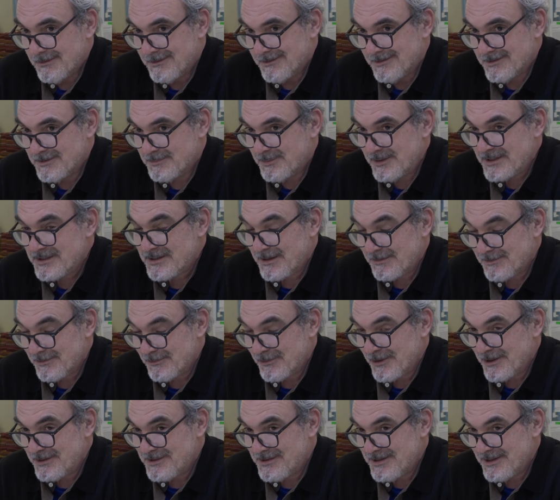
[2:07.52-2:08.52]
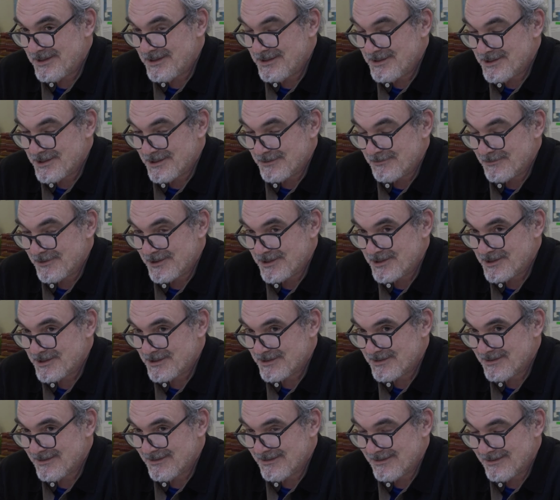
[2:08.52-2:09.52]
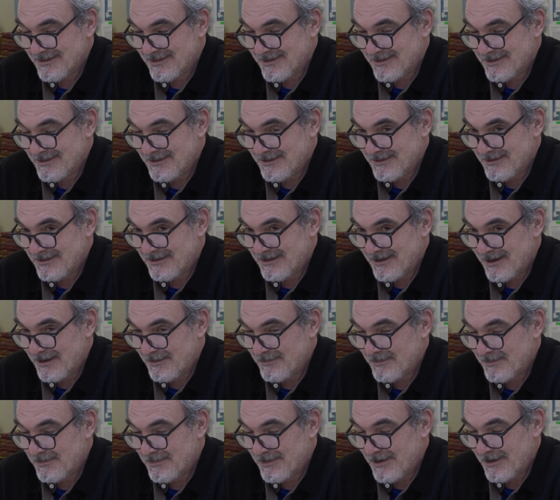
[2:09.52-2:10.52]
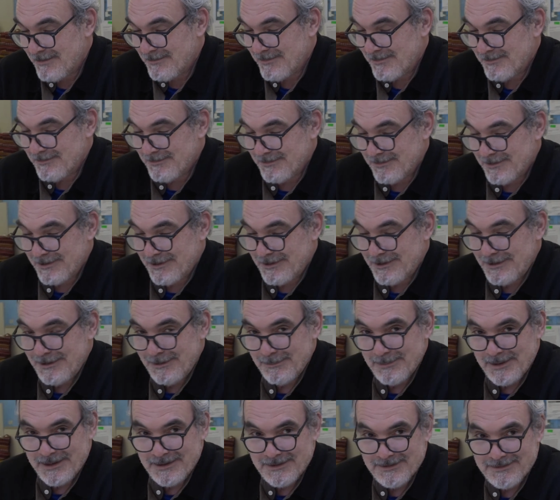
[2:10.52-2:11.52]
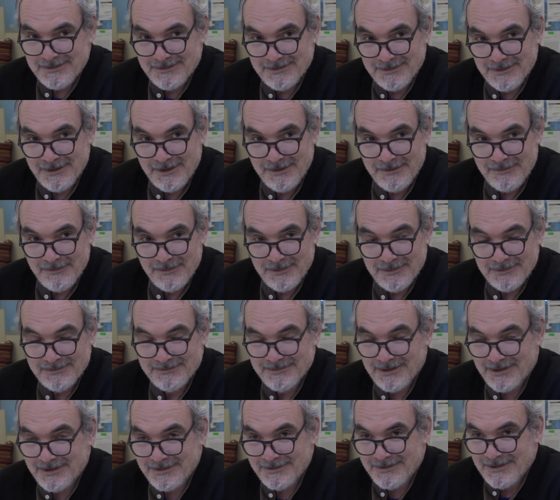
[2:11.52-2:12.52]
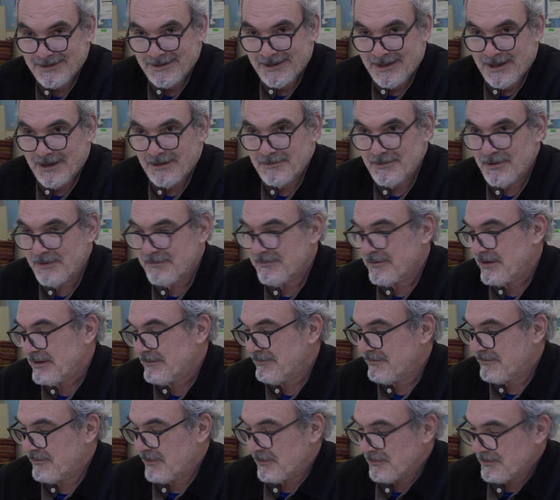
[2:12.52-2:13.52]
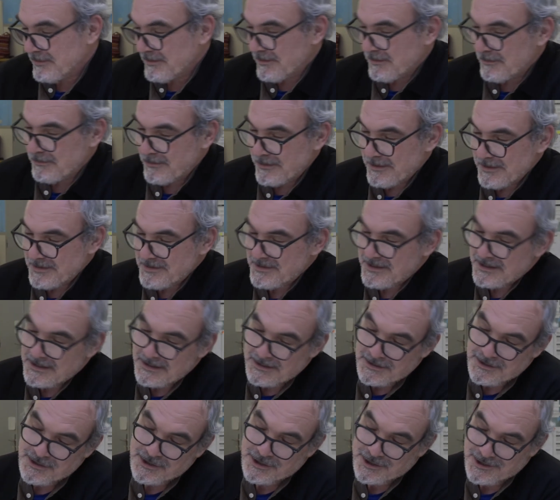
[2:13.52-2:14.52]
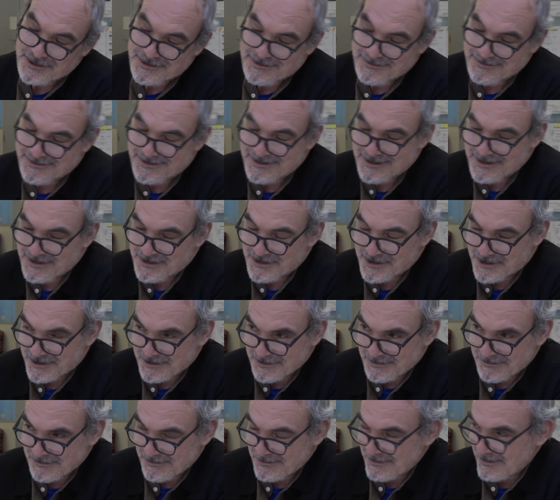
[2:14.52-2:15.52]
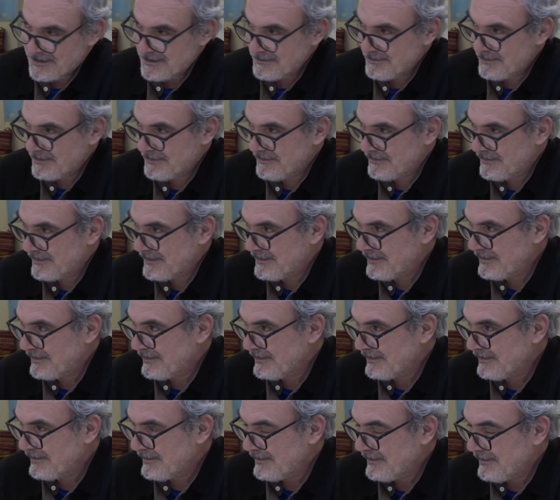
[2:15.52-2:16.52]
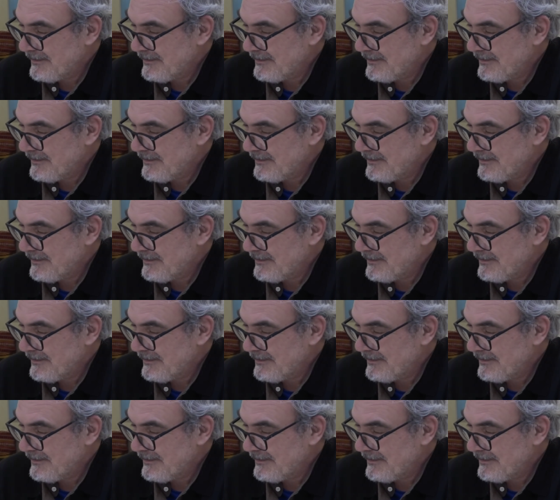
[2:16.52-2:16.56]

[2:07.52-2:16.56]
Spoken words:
this brings up the word teaching, which I'm a little bit I'm not very fond of the word teaching. I prefer